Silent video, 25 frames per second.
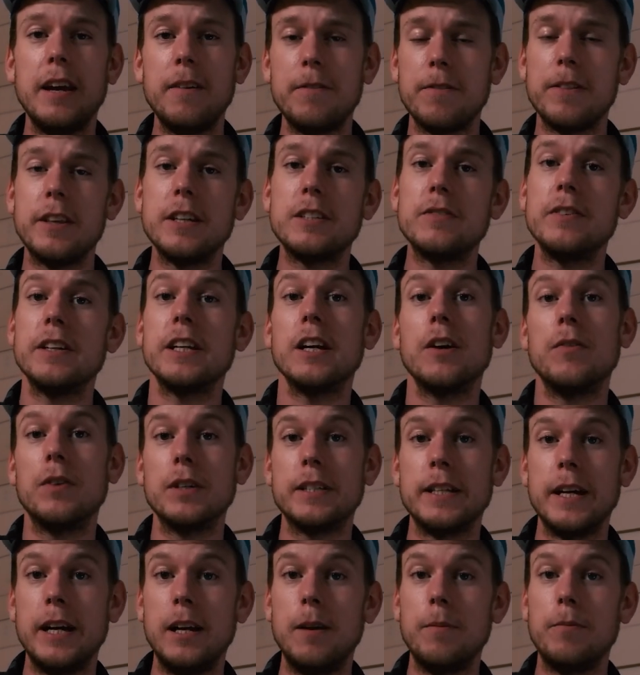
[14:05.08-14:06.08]
If this video
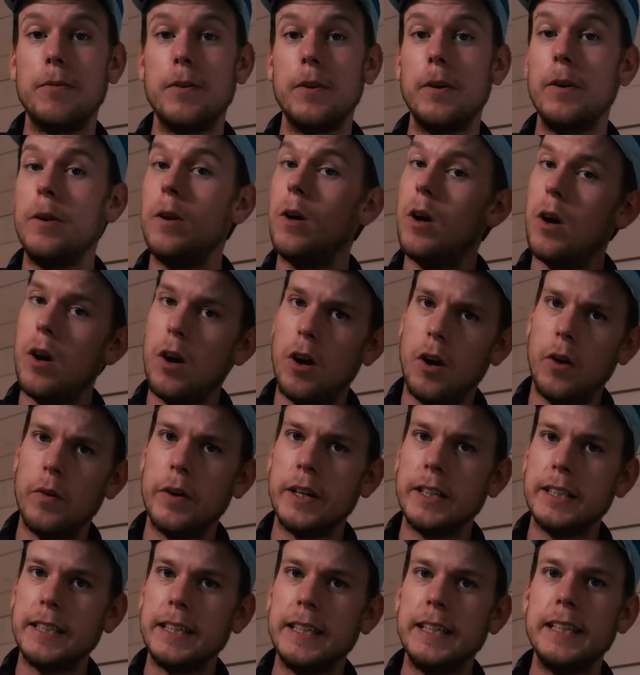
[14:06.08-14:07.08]
was helpful, or
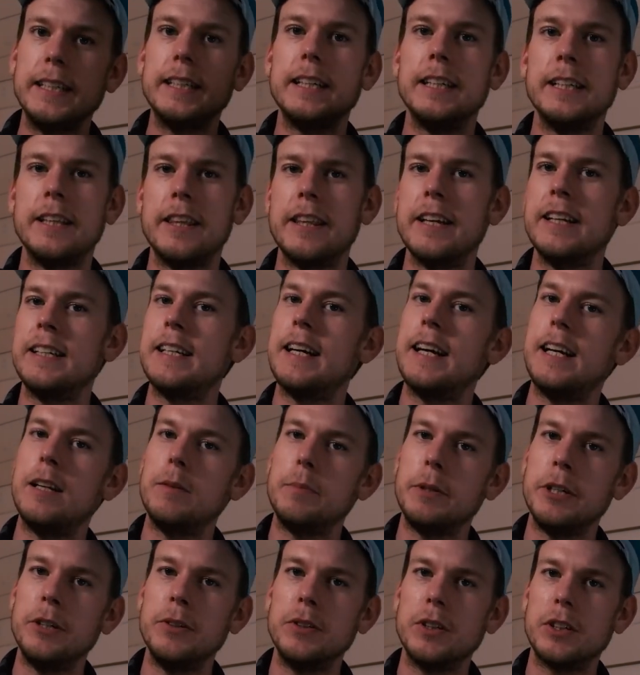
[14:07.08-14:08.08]
indeed it did
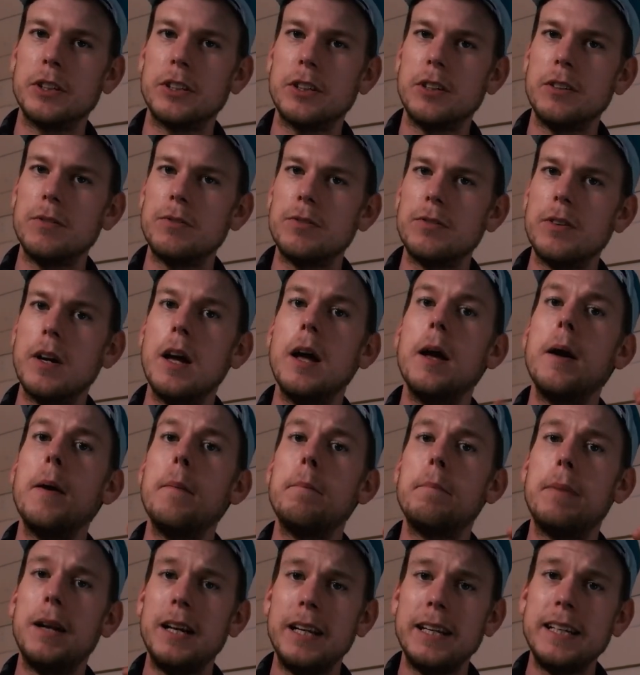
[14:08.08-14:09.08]
help you nod off,
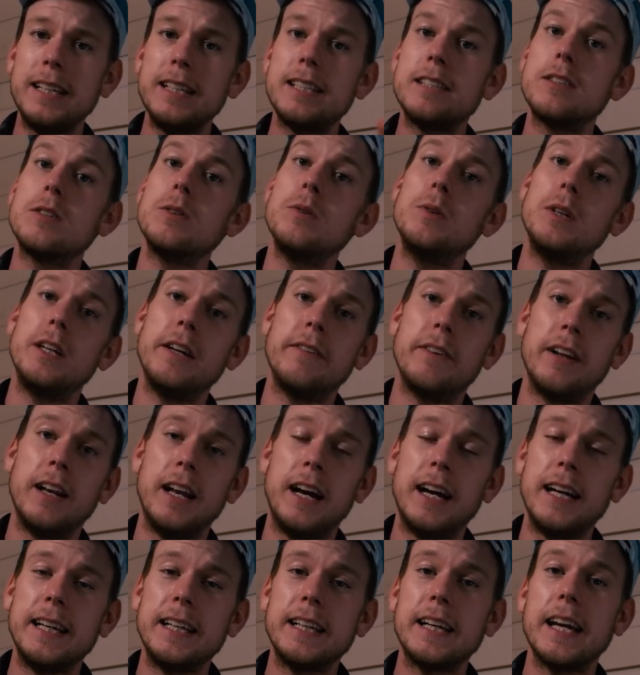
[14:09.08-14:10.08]
please do leave a
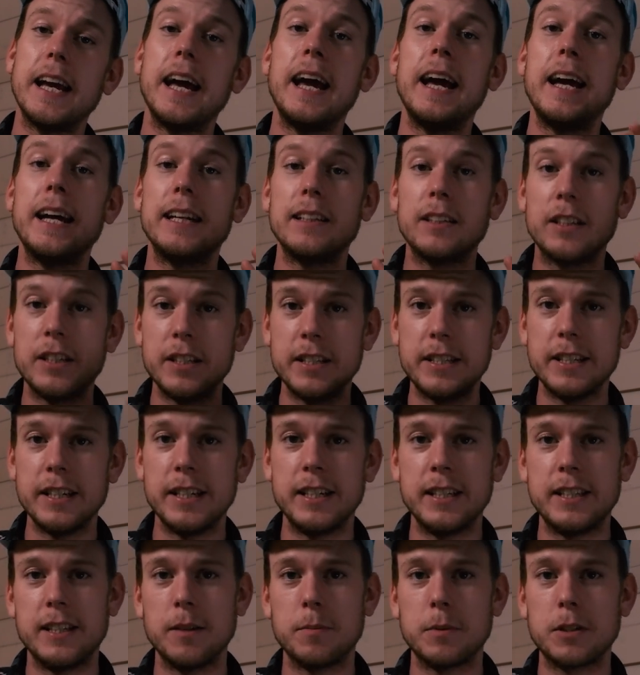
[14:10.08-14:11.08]
like and
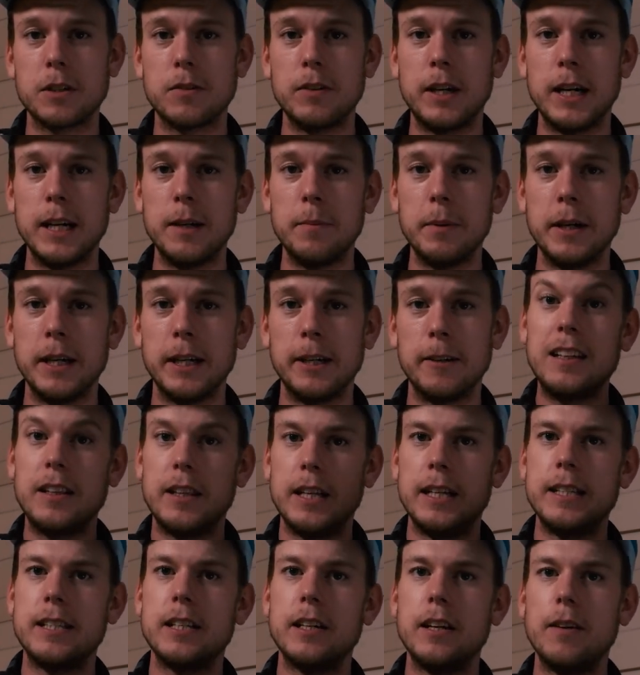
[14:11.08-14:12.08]
consider subscribing.
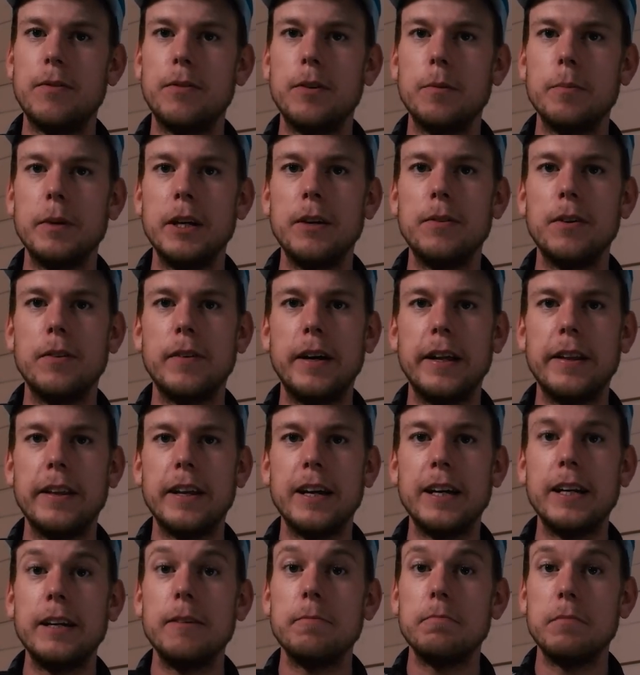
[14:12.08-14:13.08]
That's enough from me for
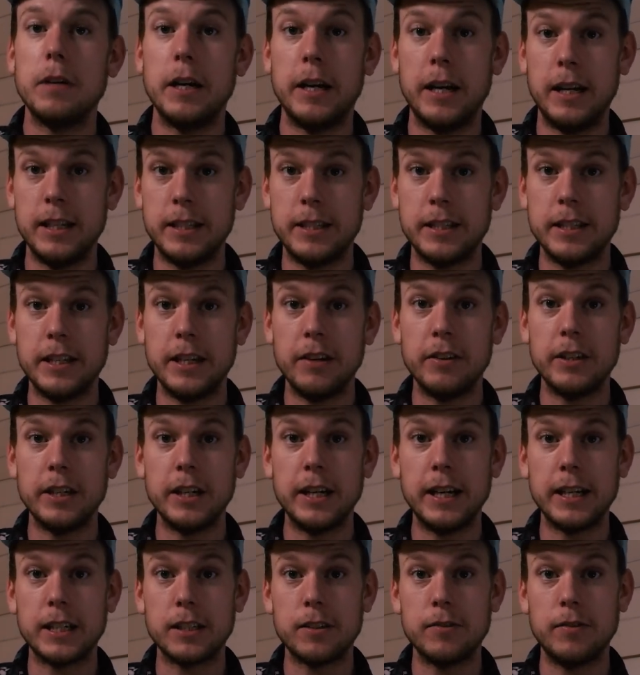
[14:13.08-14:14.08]
Monday, and I'll see you in the
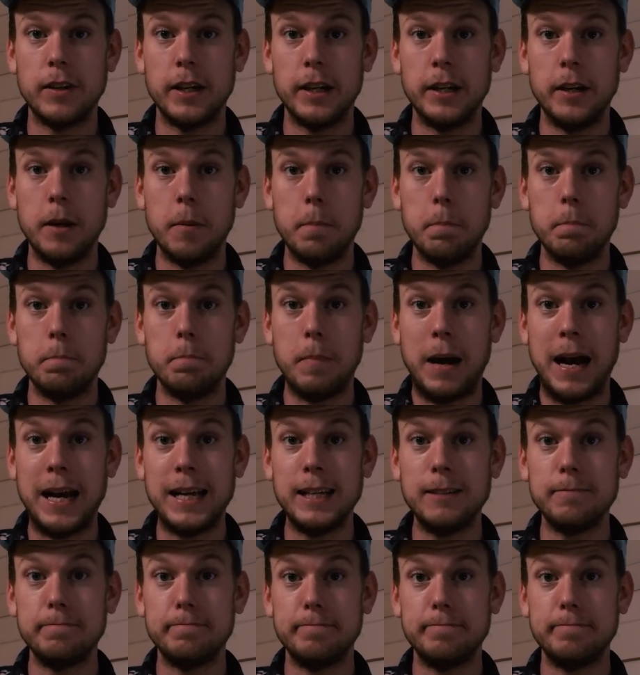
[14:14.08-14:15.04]
next one. Bye!